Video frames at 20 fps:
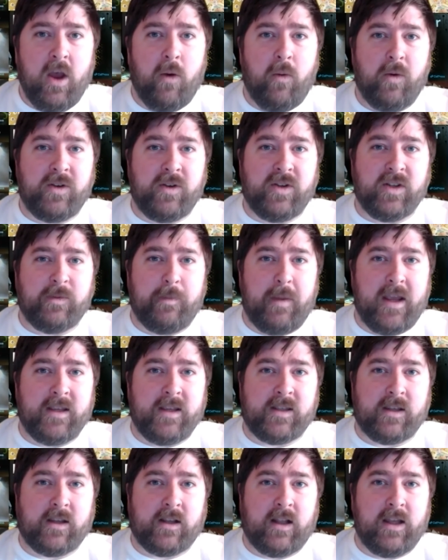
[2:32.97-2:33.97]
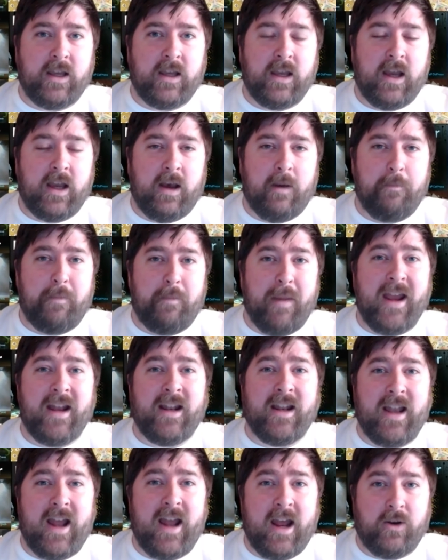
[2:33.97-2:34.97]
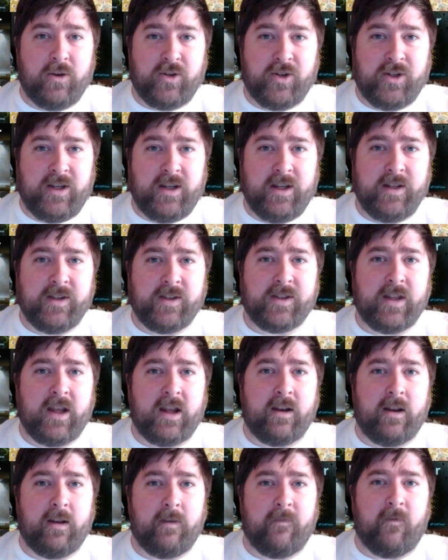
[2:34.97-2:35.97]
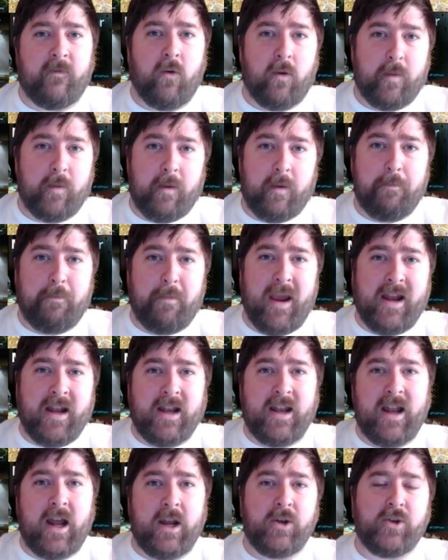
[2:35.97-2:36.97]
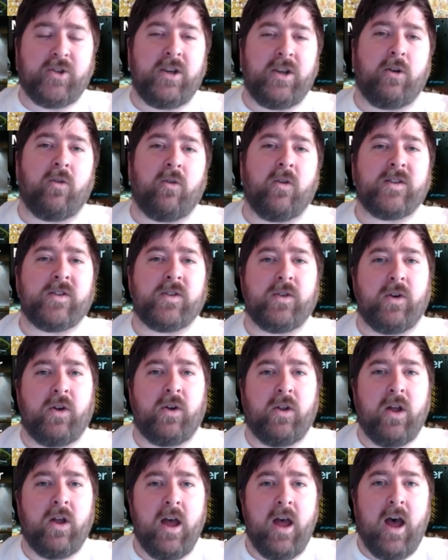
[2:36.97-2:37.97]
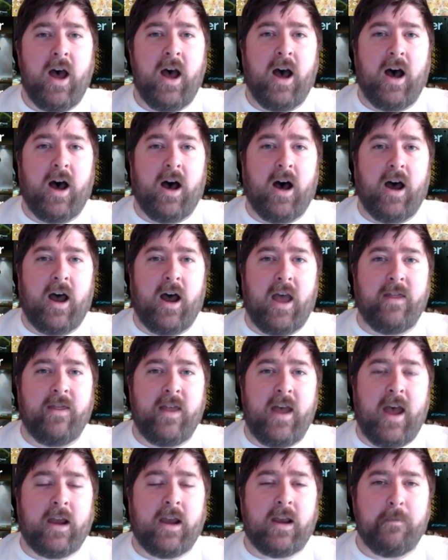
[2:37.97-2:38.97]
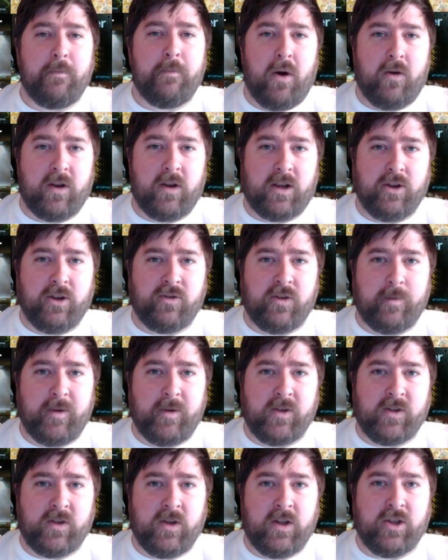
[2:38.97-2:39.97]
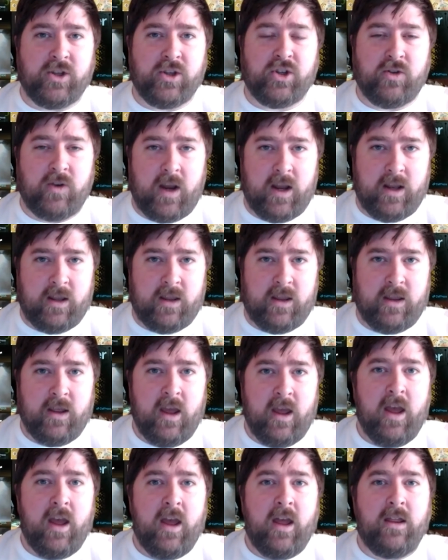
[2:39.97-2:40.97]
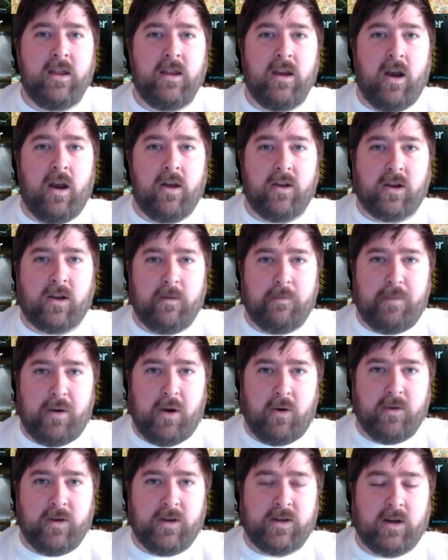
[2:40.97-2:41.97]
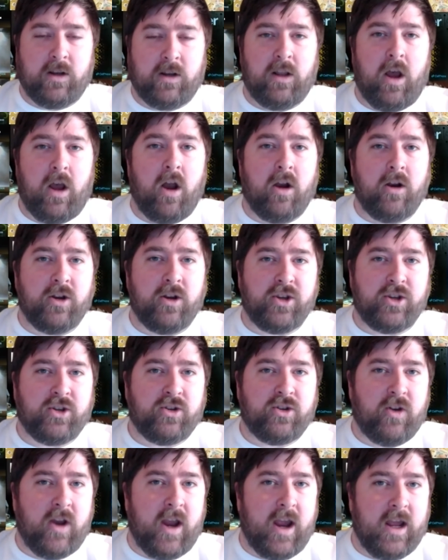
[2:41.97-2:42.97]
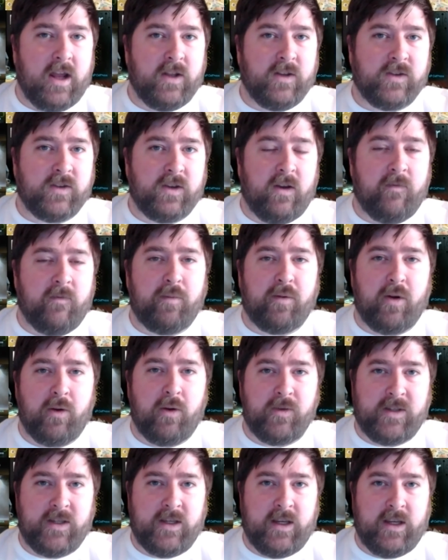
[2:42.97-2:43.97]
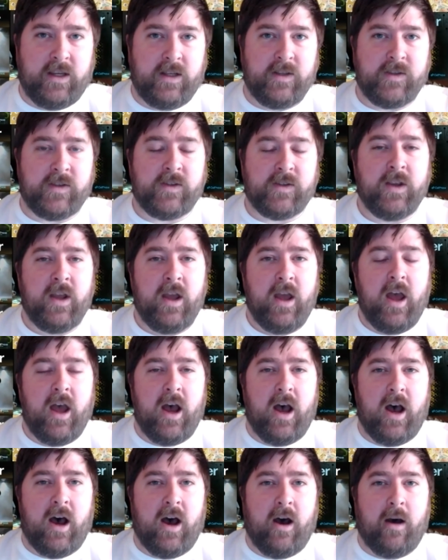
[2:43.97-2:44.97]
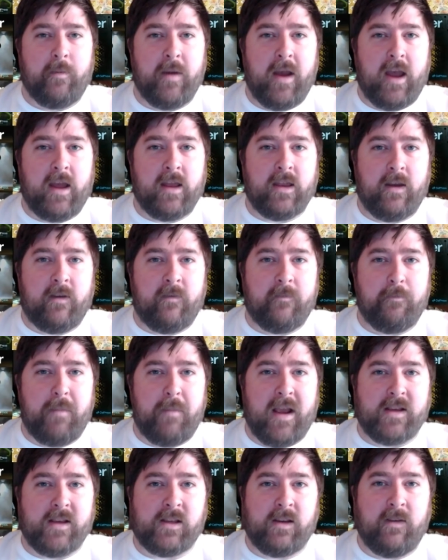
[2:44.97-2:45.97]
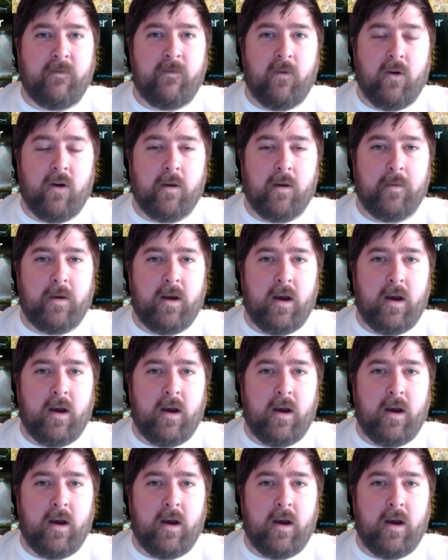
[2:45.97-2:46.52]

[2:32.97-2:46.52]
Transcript: which is basically beta nanosheets that form a beta nanosheet crystal, and that component contributes to the strength. The other component are longer strands of proteins and that basically form